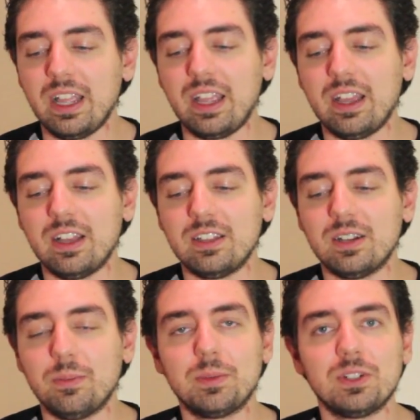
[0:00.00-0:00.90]
And
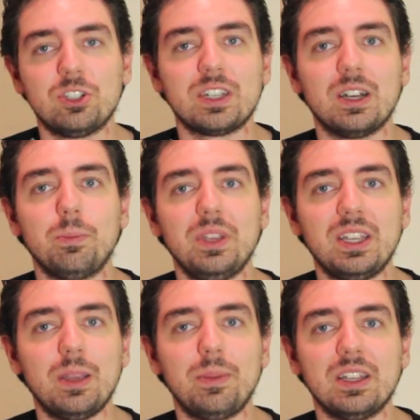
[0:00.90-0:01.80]
uh, remember to check out
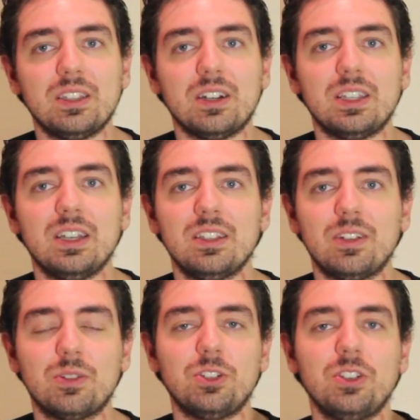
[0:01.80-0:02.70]
bkbn.net. Uh,
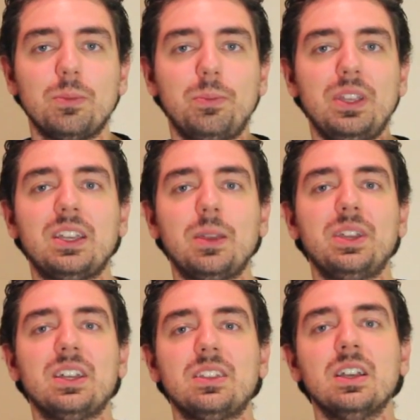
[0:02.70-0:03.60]
we're doing the
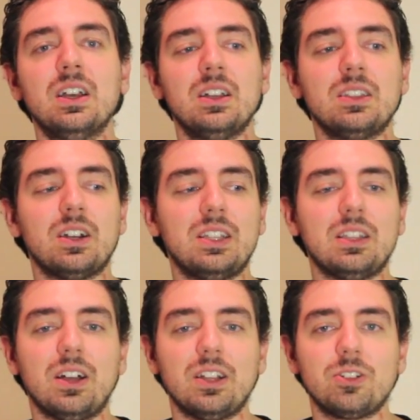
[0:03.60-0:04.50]

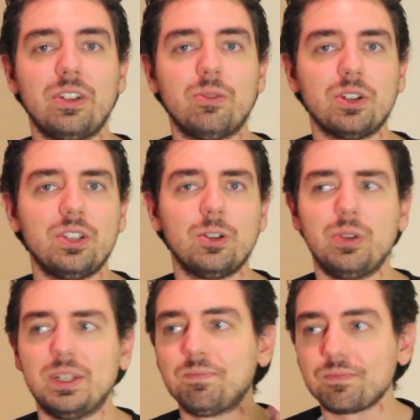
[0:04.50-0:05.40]
bkbn.net lottery where you can
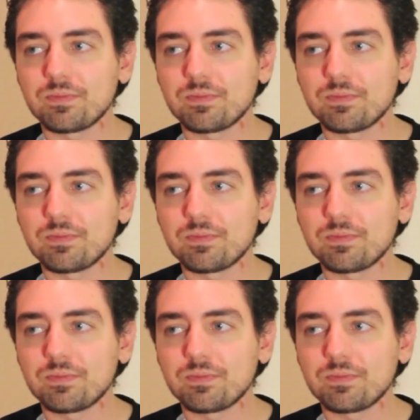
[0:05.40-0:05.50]
win